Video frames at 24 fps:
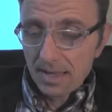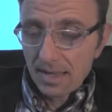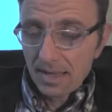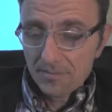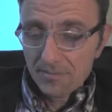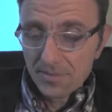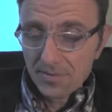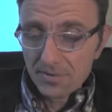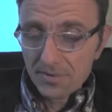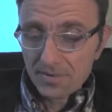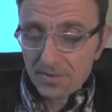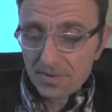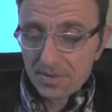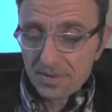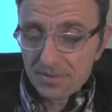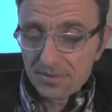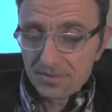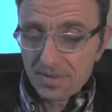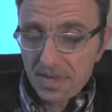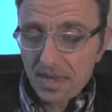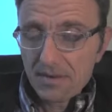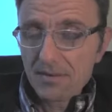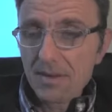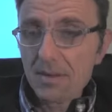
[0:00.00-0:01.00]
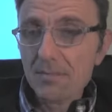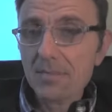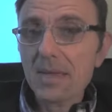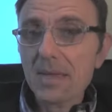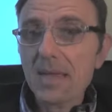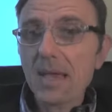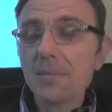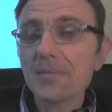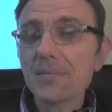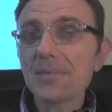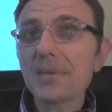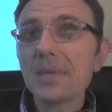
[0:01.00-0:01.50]
So this sharing
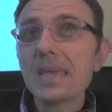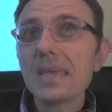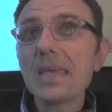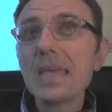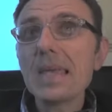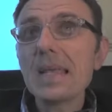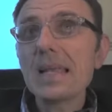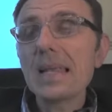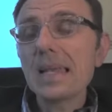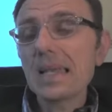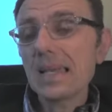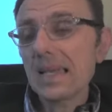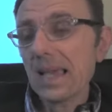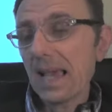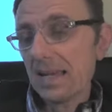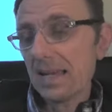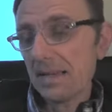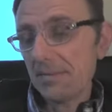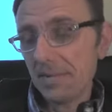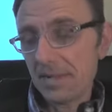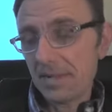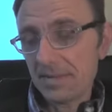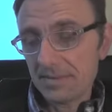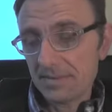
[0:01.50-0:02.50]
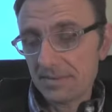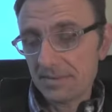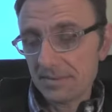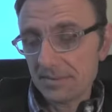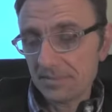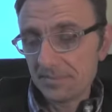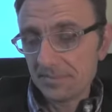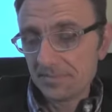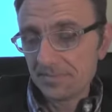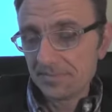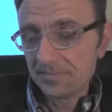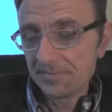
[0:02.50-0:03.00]
becomes a healing element.
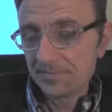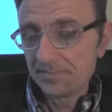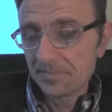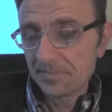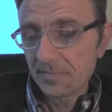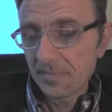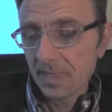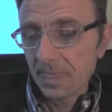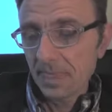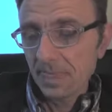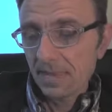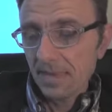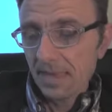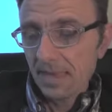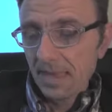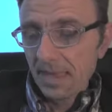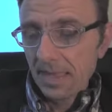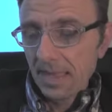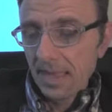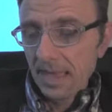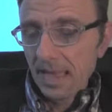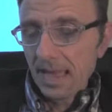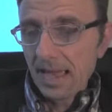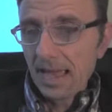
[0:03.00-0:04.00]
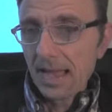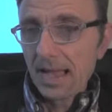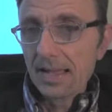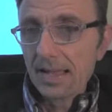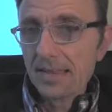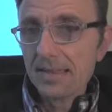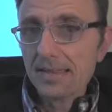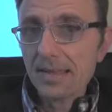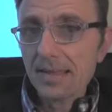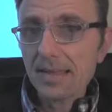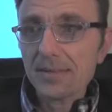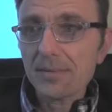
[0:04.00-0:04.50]

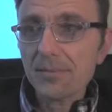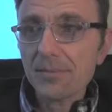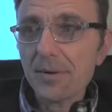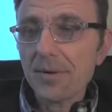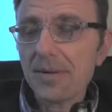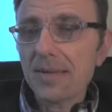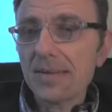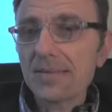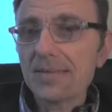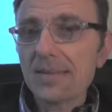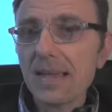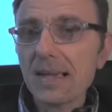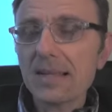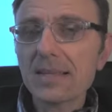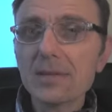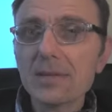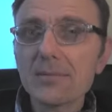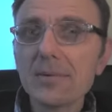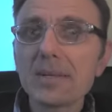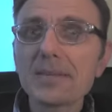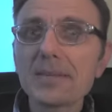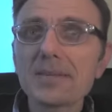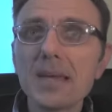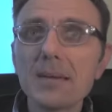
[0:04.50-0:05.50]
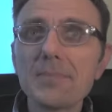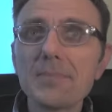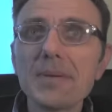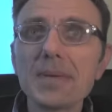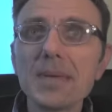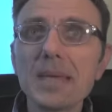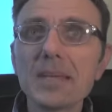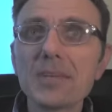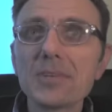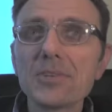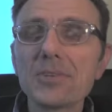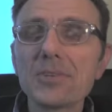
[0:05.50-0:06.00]
And that's where exactly we are
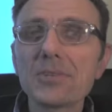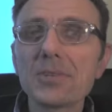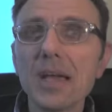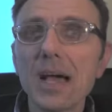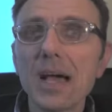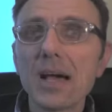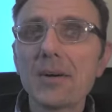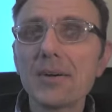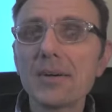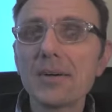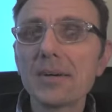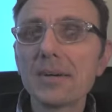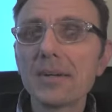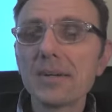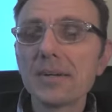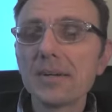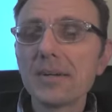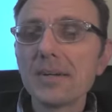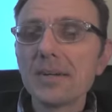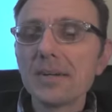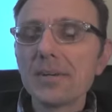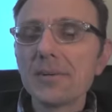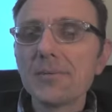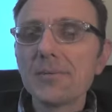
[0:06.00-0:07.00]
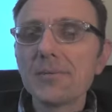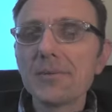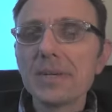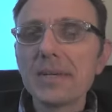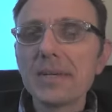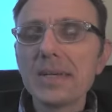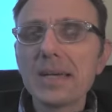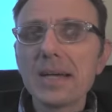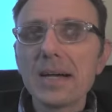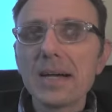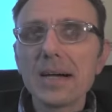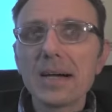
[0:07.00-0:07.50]
tapping into now.
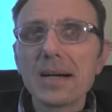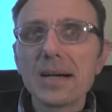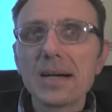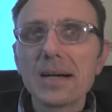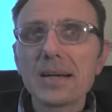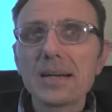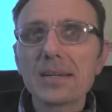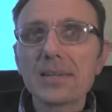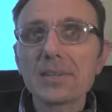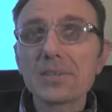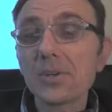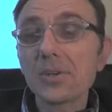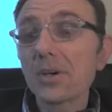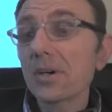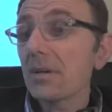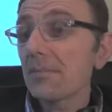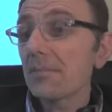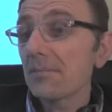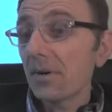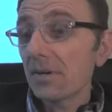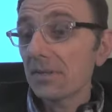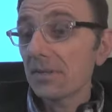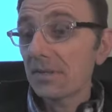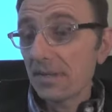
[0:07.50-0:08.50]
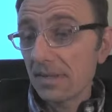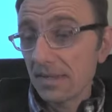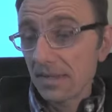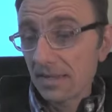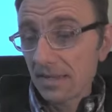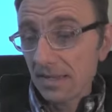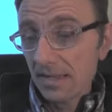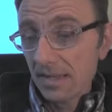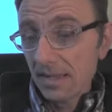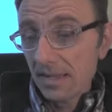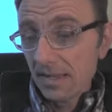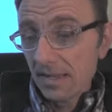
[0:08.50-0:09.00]
We are talking about
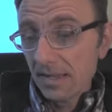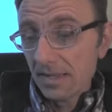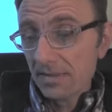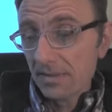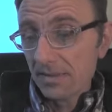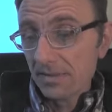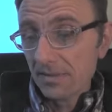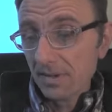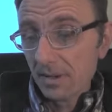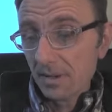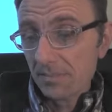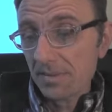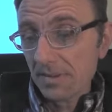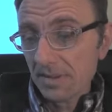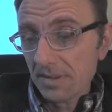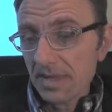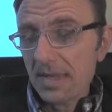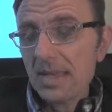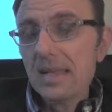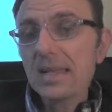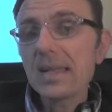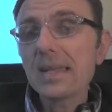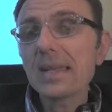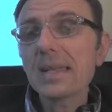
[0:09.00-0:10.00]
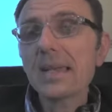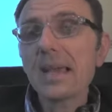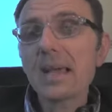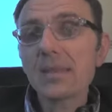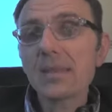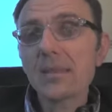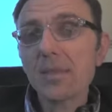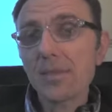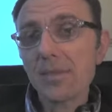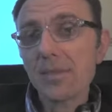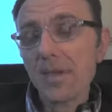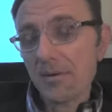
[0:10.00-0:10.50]
the topic healing
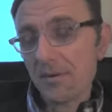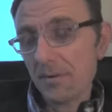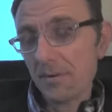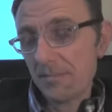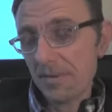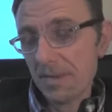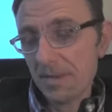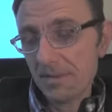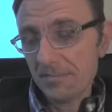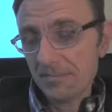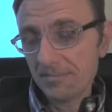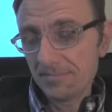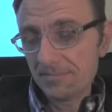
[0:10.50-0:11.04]
and therapy.